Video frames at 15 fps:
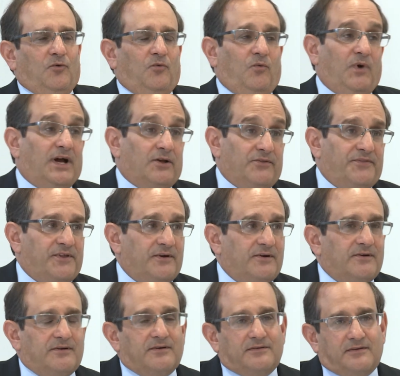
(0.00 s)
Well,
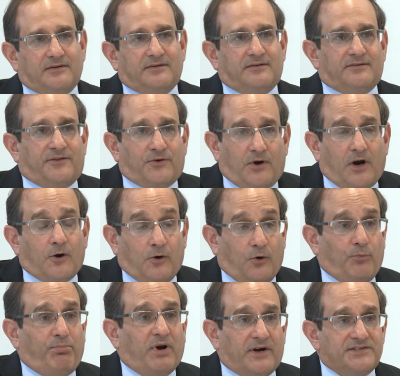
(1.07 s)
there, there are
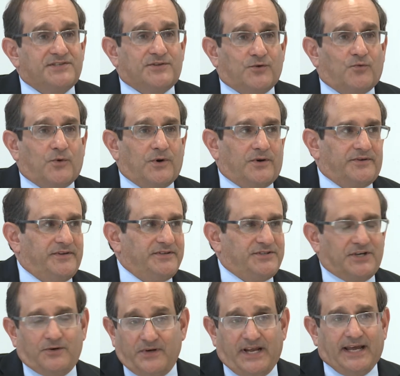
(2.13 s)
whole parts of the world that
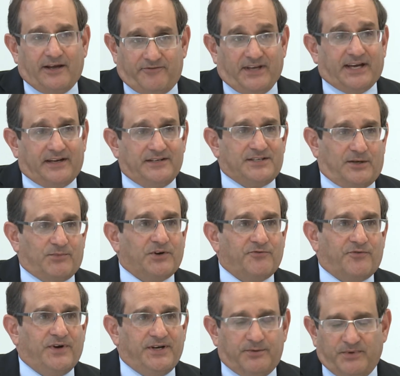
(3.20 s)
don't have academic
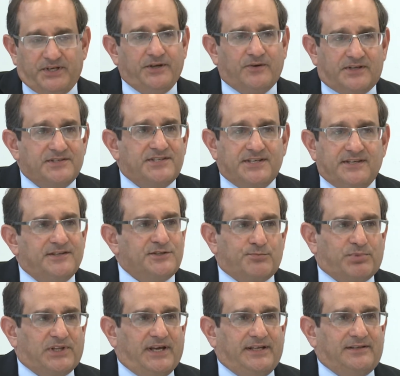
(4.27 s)
freedom, and you can see this
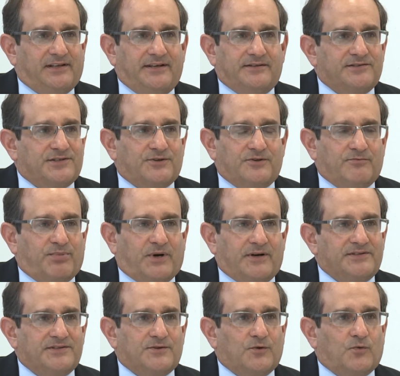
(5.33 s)
plainly in certain
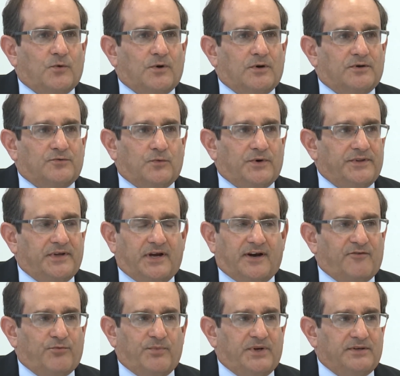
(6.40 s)
parts of the world where the
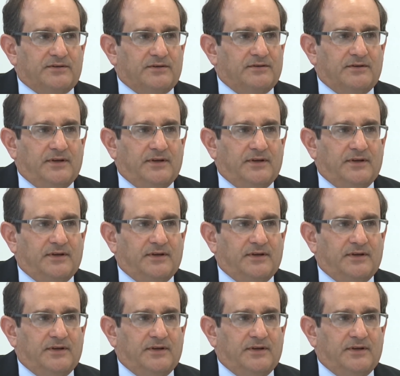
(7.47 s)
government